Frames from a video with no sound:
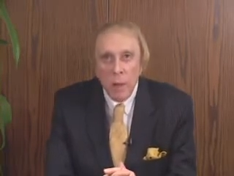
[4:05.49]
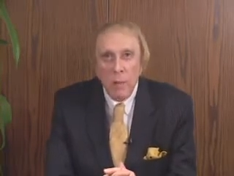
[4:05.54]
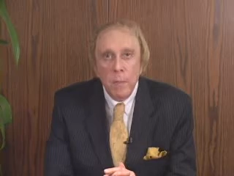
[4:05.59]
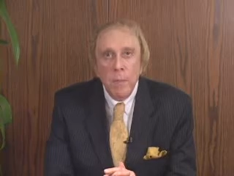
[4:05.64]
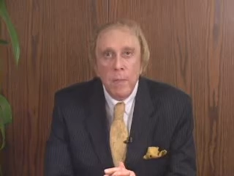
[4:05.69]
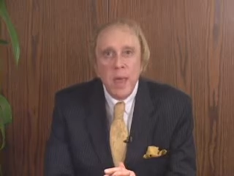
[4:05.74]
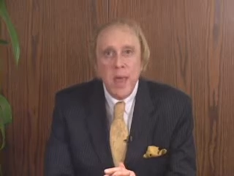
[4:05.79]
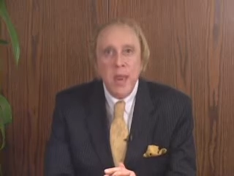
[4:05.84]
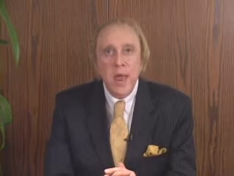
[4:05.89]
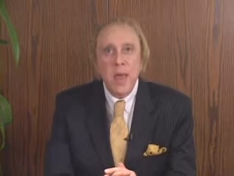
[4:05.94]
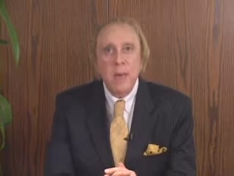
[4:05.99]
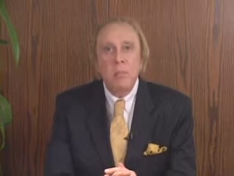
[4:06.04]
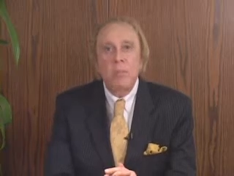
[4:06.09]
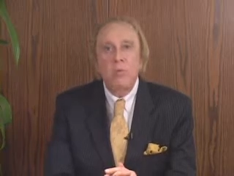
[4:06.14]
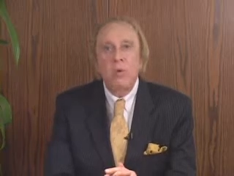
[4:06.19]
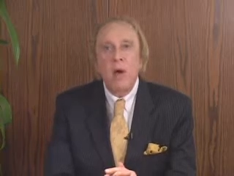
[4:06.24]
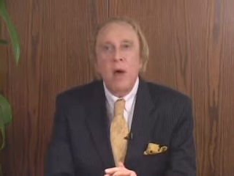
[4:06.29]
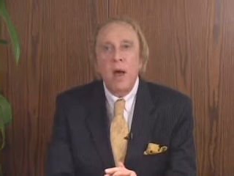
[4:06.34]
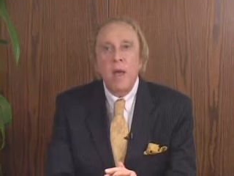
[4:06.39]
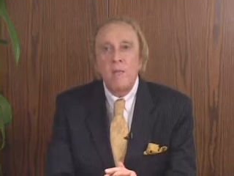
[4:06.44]
made a
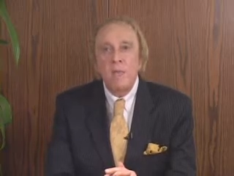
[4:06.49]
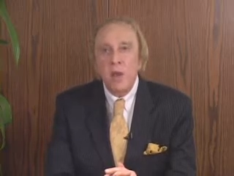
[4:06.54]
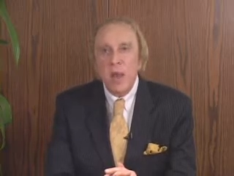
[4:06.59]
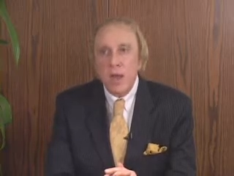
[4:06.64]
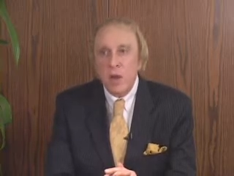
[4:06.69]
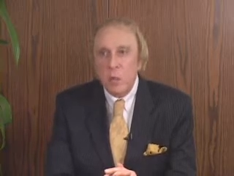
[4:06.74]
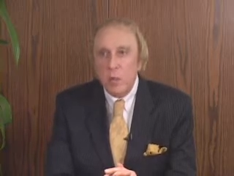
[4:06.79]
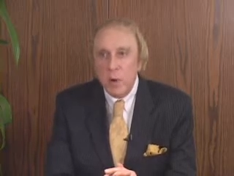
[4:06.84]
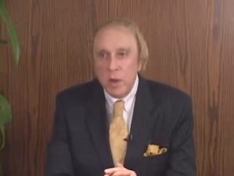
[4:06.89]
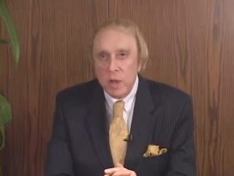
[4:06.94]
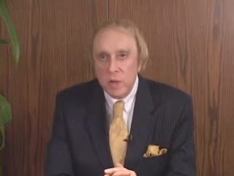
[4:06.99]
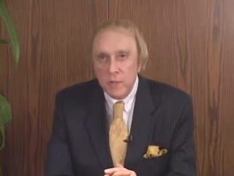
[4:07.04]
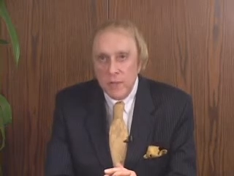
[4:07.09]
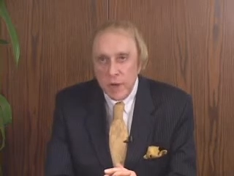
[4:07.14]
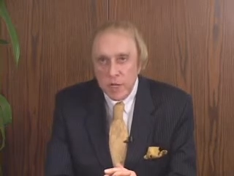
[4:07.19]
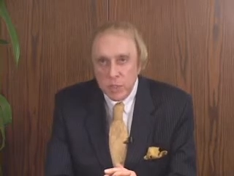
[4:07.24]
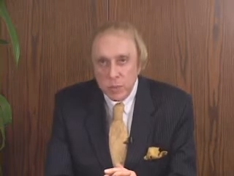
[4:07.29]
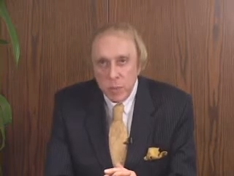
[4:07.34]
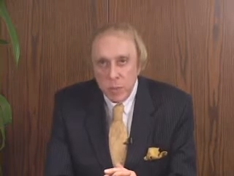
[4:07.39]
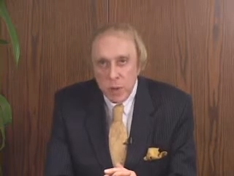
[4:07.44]
private equity
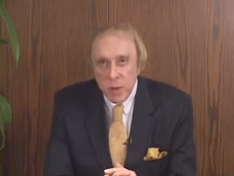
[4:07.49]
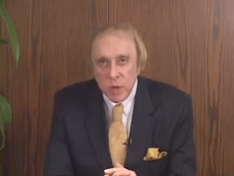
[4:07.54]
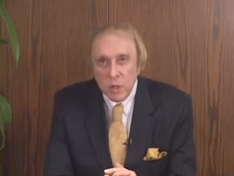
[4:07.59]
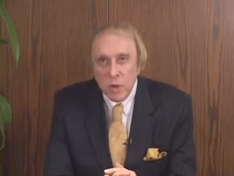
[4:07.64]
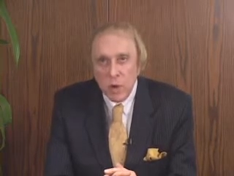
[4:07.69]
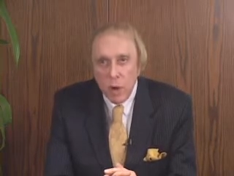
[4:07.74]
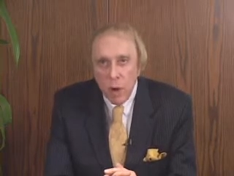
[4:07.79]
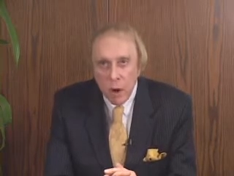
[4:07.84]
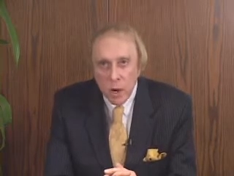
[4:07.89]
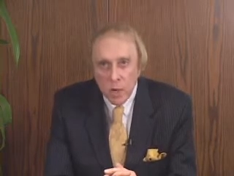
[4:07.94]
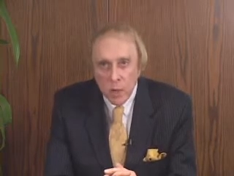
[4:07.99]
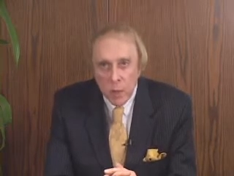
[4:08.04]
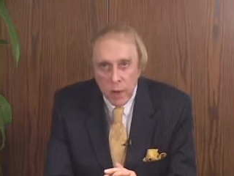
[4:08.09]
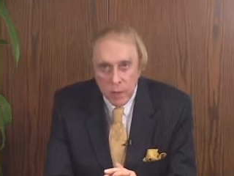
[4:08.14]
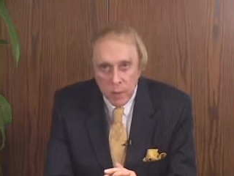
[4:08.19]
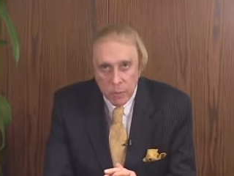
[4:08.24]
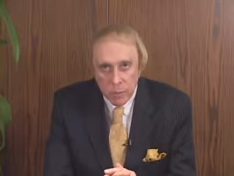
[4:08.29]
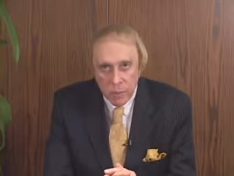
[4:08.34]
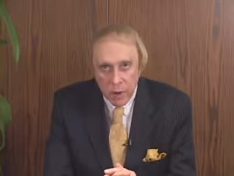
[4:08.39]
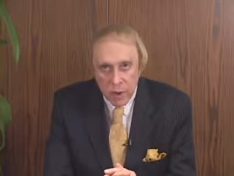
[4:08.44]
investment in Cargo
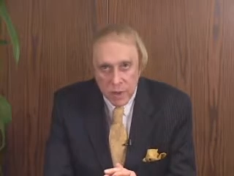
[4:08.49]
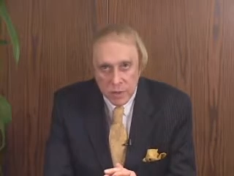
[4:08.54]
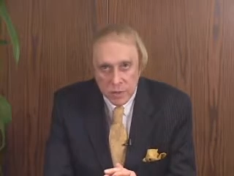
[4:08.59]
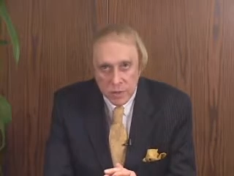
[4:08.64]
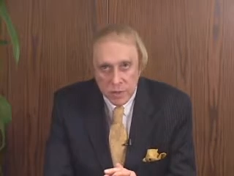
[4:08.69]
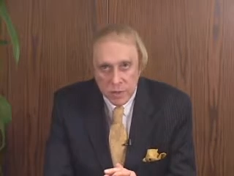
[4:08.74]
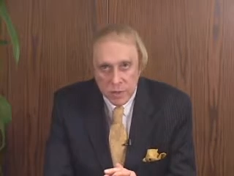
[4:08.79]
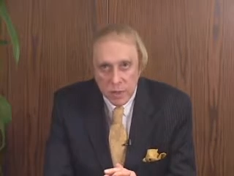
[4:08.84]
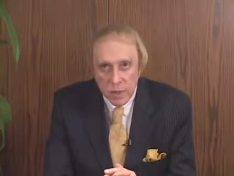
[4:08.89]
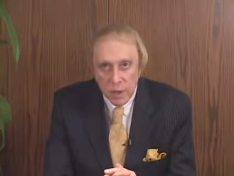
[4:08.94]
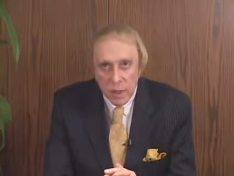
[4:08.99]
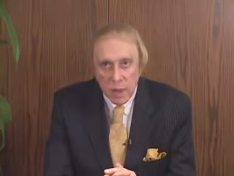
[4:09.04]
Enterprises.